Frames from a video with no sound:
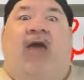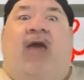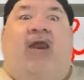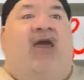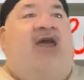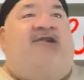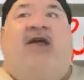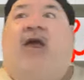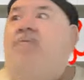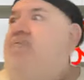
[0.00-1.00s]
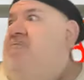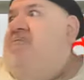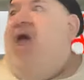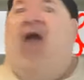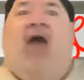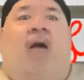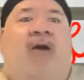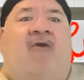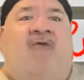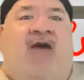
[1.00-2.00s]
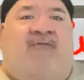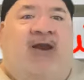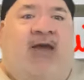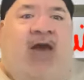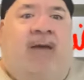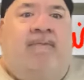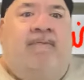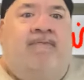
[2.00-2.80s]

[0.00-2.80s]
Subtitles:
And he said, yeah, I'll be over after the game.